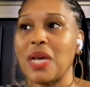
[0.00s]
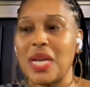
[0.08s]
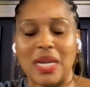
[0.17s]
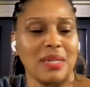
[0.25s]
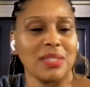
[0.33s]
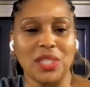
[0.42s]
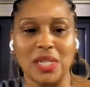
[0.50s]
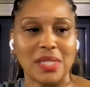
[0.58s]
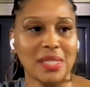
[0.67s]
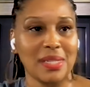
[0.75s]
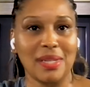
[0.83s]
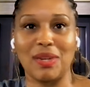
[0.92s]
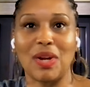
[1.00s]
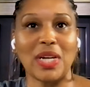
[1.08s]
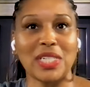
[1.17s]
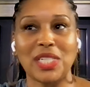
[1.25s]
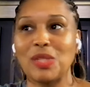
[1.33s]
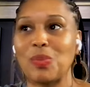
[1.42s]
so it's just,
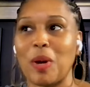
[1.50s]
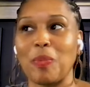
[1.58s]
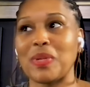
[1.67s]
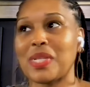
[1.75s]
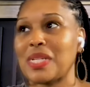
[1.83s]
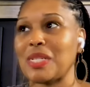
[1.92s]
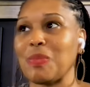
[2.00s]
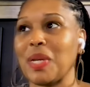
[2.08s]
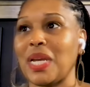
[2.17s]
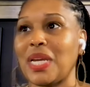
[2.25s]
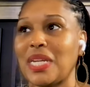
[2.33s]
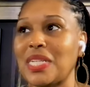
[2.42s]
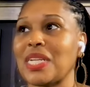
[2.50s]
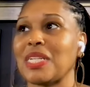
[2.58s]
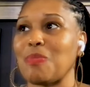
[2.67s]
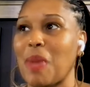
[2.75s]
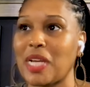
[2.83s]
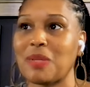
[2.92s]
you know, it just represents me and
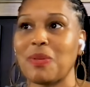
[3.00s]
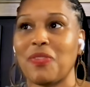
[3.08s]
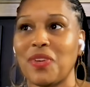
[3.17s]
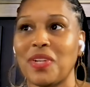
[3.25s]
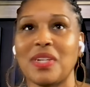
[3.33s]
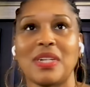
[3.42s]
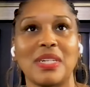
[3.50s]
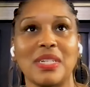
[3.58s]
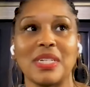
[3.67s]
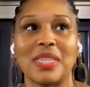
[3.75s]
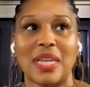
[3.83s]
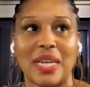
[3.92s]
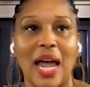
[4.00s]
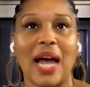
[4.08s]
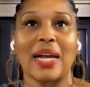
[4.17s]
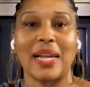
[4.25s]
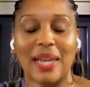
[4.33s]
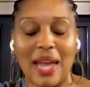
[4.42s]
it just makes me feel good
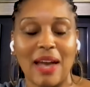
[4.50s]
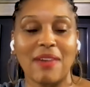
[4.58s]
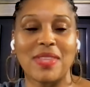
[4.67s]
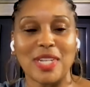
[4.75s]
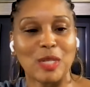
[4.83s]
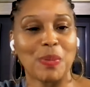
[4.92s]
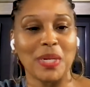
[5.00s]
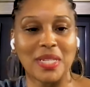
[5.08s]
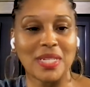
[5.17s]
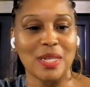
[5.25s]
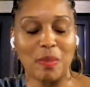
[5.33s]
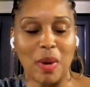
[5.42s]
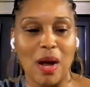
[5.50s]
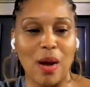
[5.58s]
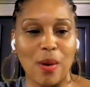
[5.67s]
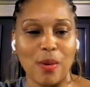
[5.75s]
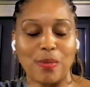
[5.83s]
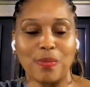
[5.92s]
that I have these pieces in
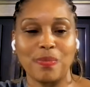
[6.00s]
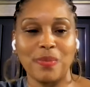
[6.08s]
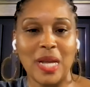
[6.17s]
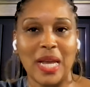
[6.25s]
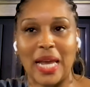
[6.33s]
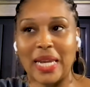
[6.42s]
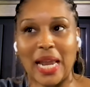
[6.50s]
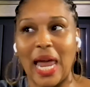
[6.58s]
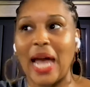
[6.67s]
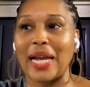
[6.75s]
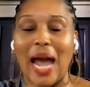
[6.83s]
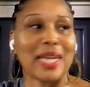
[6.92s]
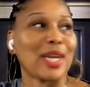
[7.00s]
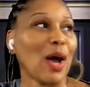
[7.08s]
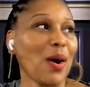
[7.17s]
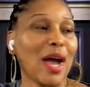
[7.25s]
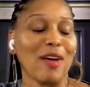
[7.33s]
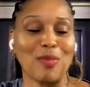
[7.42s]
and I'm like,
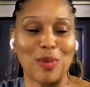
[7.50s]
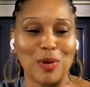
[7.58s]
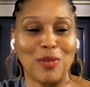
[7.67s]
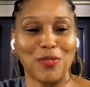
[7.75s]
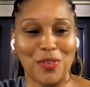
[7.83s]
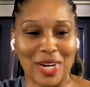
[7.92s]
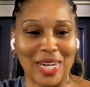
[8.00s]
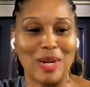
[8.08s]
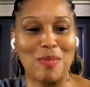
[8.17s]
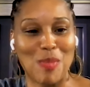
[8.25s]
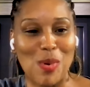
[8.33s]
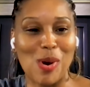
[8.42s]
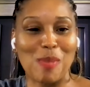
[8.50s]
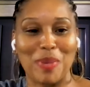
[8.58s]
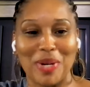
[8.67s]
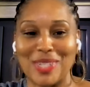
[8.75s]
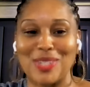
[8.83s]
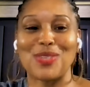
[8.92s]
I don't have room for any
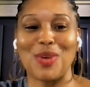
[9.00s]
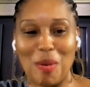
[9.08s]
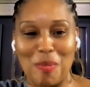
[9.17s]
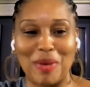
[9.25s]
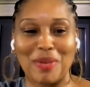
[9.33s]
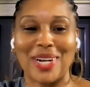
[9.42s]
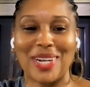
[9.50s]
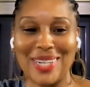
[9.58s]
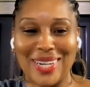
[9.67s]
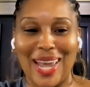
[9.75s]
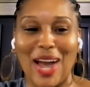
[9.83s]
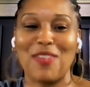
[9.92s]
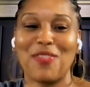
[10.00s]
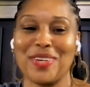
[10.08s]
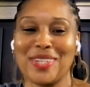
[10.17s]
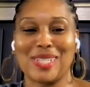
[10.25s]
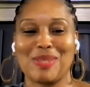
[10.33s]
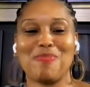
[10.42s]
more, but you know, I'm on the
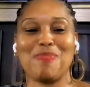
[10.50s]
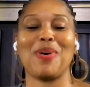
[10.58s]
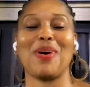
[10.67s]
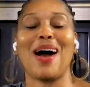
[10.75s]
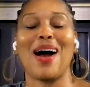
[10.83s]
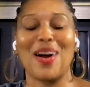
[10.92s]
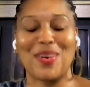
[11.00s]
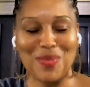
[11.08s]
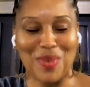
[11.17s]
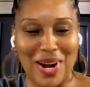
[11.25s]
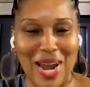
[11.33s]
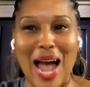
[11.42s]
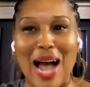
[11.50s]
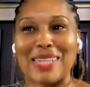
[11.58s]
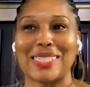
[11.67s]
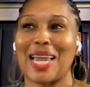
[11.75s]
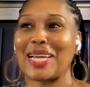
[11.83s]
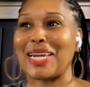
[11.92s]
lookout for some more artwork.
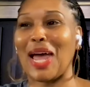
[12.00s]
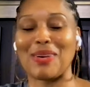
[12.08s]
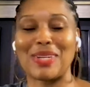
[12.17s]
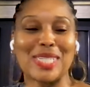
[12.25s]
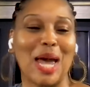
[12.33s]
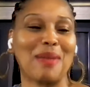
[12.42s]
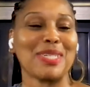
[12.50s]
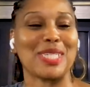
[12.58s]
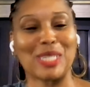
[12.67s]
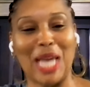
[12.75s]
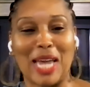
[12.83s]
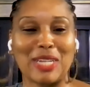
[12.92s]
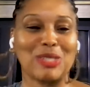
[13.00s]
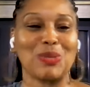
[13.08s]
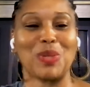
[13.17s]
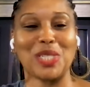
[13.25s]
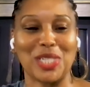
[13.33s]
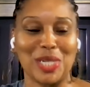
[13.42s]
I was like, now it's time to just
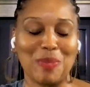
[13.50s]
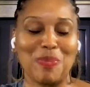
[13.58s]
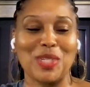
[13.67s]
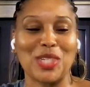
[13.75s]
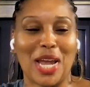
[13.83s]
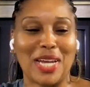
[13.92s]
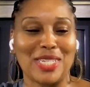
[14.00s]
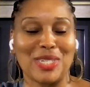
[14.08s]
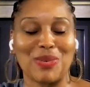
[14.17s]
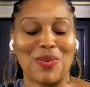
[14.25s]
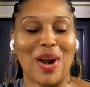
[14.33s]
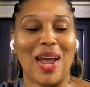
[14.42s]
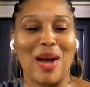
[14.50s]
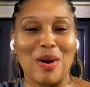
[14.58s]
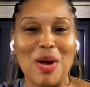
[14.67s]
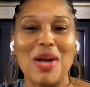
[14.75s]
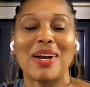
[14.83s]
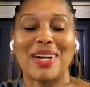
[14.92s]
kind of switch it up and change it
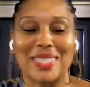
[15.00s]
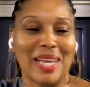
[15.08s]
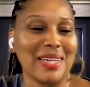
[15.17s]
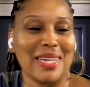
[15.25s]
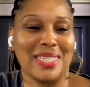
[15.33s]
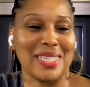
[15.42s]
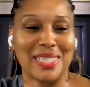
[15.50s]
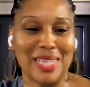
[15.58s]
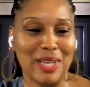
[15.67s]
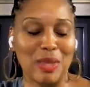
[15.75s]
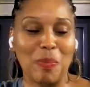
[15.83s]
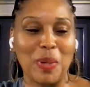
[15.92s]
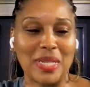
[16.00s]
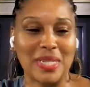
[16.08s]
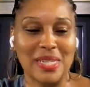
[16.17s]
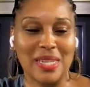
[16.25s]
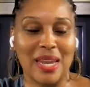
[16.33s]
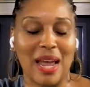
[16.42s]
around because it's just
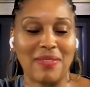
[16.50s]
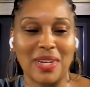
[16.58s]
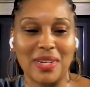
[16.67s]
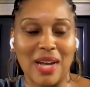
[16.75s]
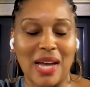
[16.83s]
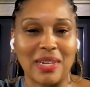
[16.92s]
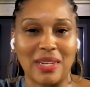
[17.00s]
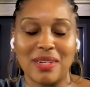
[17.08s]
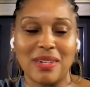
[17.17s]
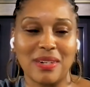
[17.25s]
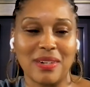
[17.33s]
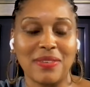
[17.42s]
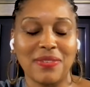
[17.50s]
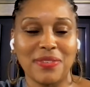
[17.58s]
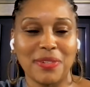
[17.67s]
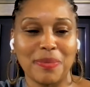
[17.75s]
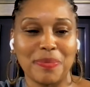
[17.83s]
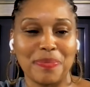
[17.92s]
other pieces that I love. I
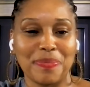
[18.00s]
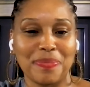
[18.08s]
love.